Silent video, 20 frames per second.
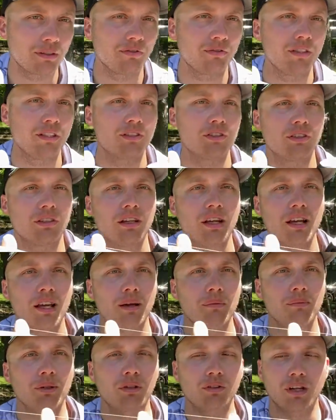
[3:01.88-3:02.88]
feature
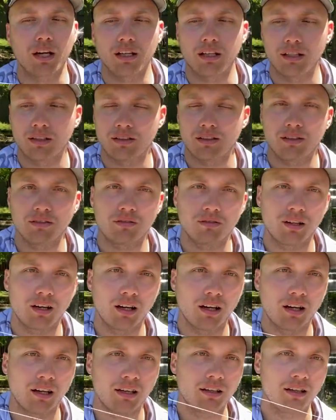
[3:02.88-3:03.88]
built right into the
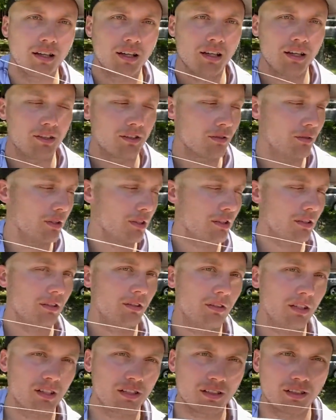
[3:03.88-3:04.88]
rod. So with the
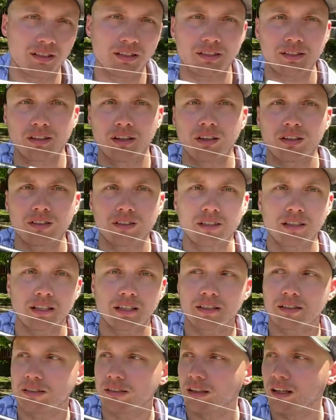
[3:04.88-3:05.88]
original assault
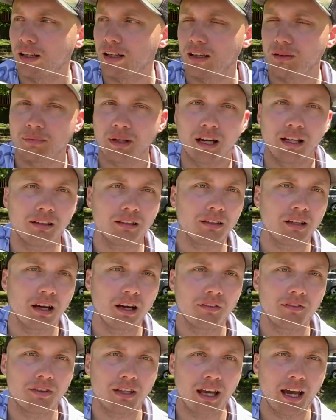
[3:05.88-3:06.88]
sticks, um, I
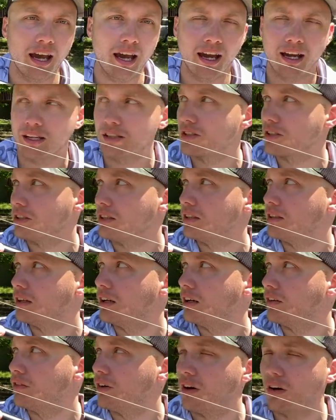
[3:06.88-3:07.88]
love the action
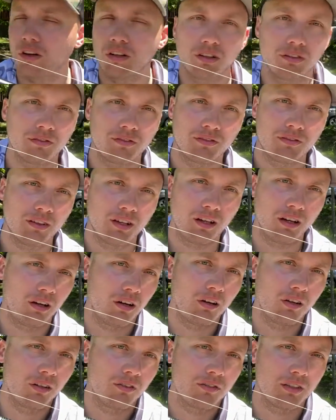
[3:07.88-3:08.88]
of all of uh,
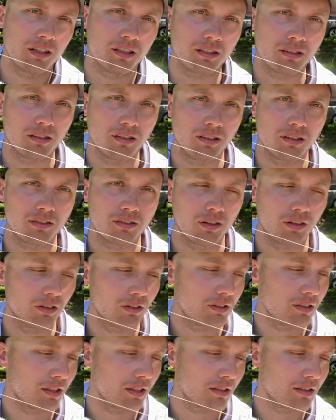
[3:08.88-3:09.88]
all of the
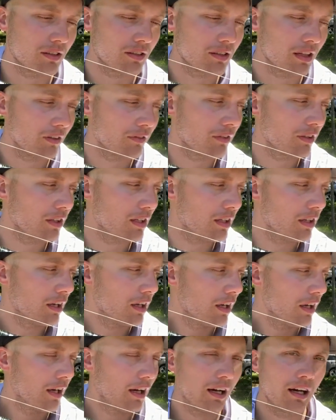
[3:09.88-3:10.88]
assault sticks. There's definitely
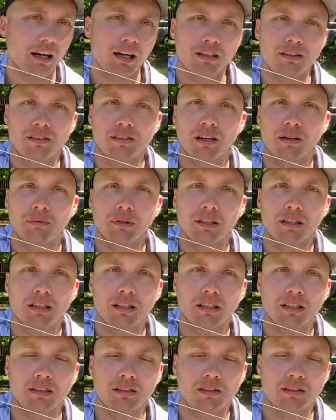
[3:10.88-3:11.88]
uh, some of
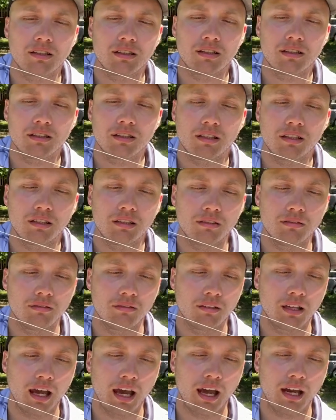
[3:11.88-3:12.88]
these the the
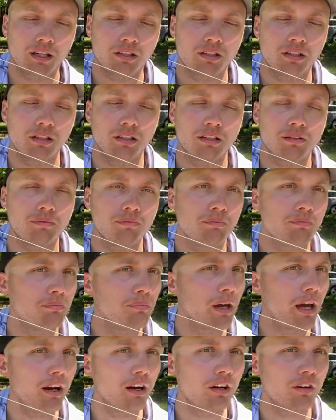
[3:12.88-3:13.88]
action is
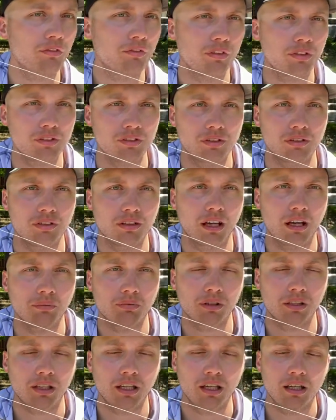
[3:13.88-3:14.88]
better for certain
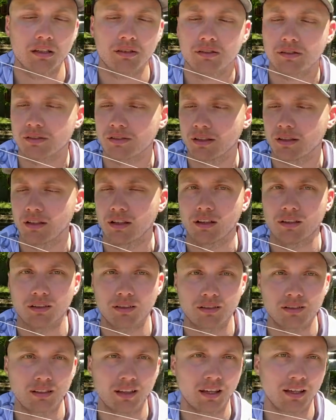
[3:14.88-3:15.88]
applications than
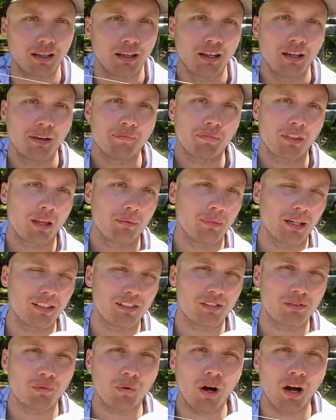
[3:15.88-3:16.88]
others. Like my
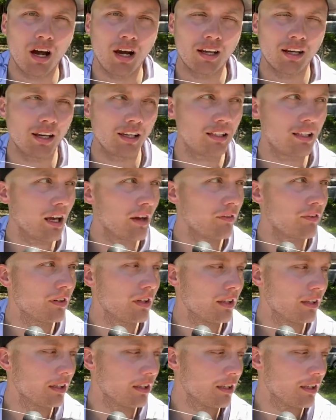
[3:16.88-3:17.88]
swat i
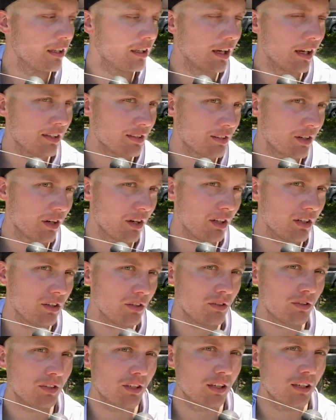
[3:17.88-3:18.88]
definitely i started
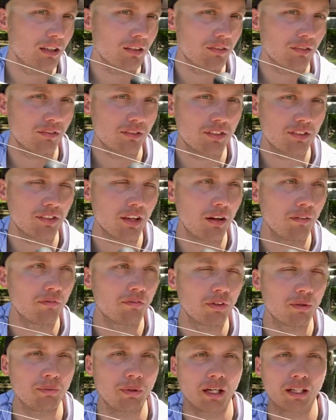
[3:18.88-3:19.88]
using it some
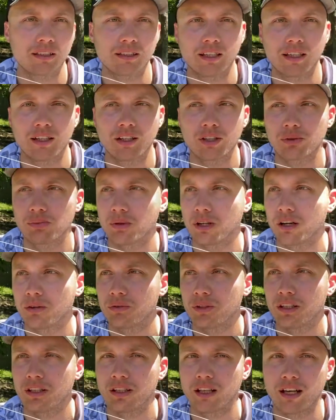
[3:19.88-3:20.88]
for bucktails but i
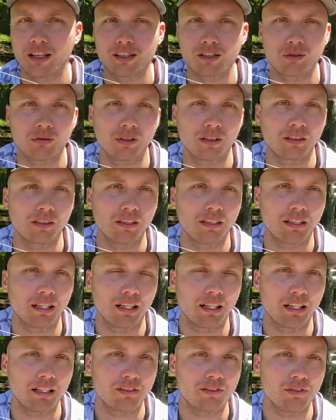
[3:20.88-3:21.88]
realized quickly
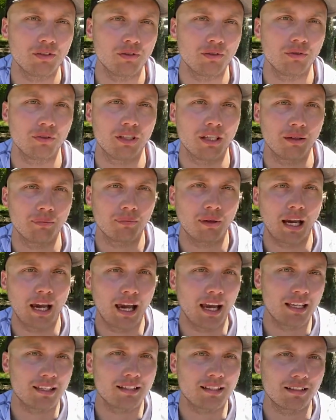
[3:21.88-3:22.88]
that as you get
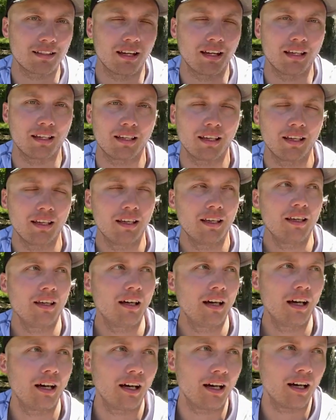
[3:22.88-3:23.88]
past like
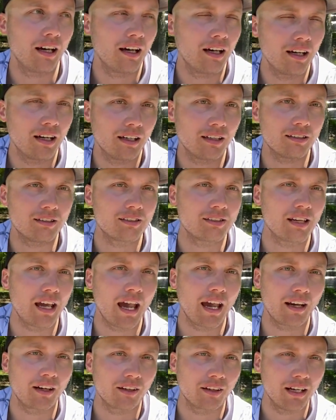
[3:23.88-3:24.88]
uh, a
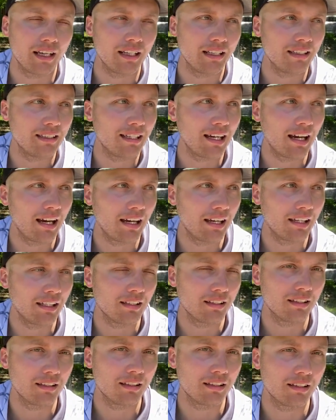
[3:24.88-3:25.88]
stagger eight
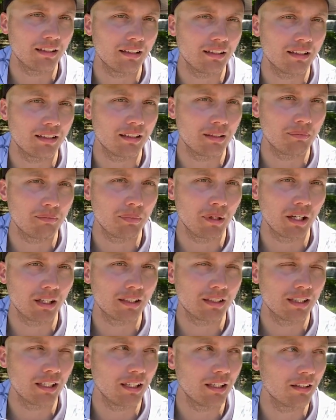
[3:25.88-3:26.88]
nine the the
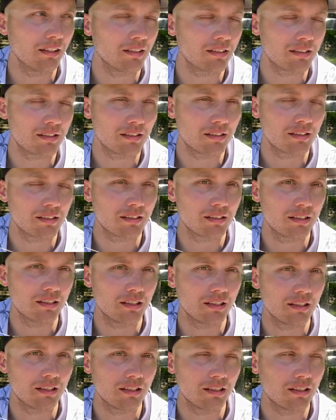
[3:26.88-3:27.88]
bucktails
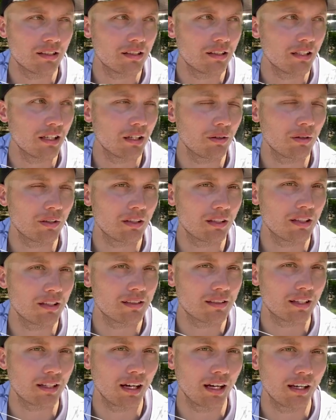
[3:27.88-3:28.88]
the the thing with it
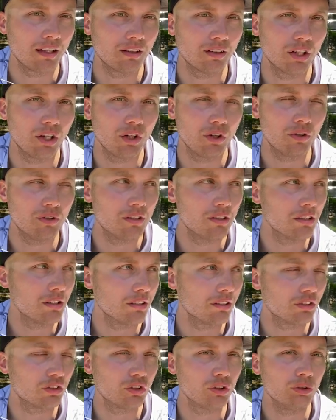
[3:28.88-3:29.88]
is it kind of loads a
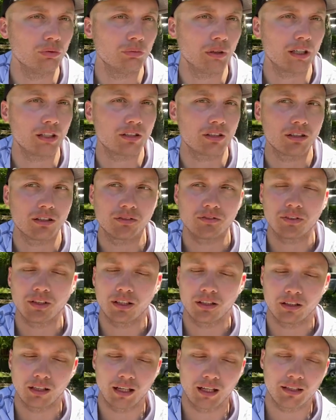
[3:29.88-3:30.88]
little too much in the
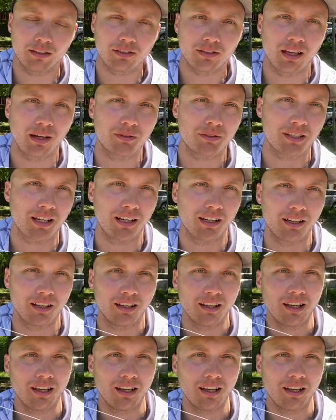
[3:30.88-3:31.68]
figure eight so that was kind of